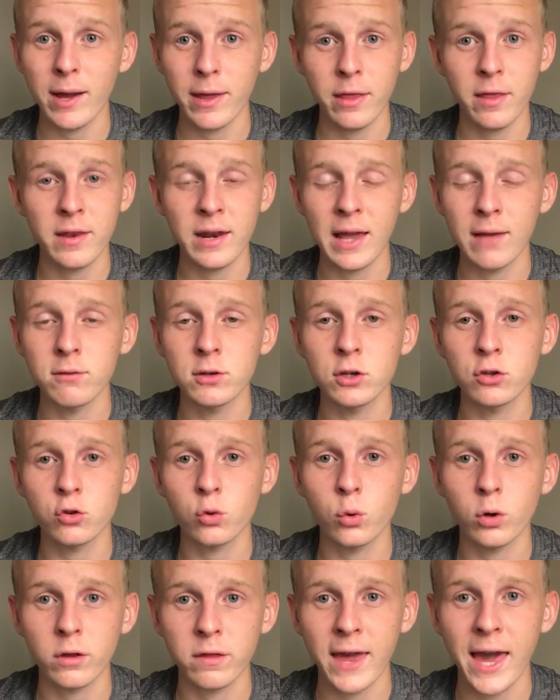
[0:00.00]
rather than having to
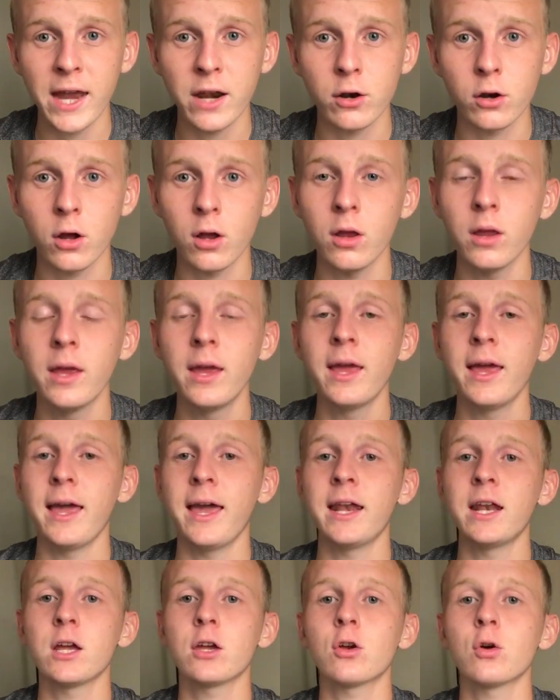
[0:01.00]
torque that at all,
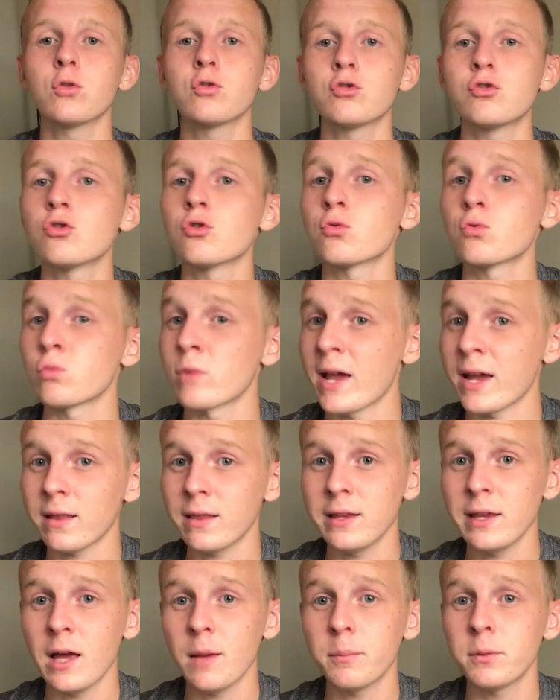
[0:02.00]
and it goes
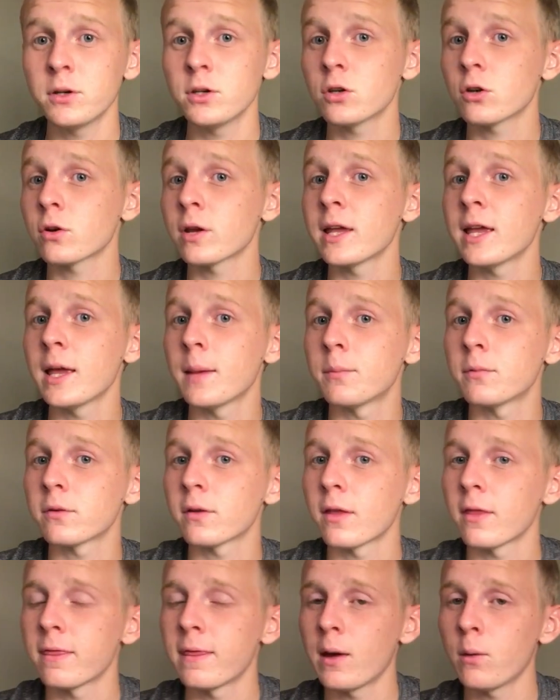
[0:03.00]
directly up into your hips.
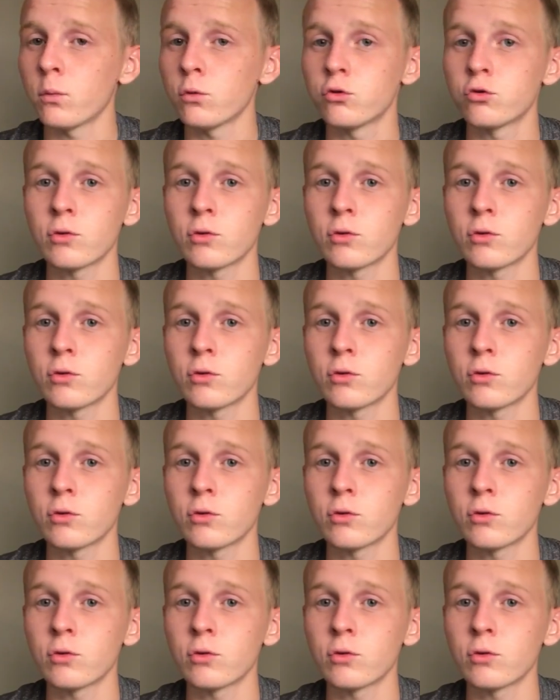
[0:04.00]
That will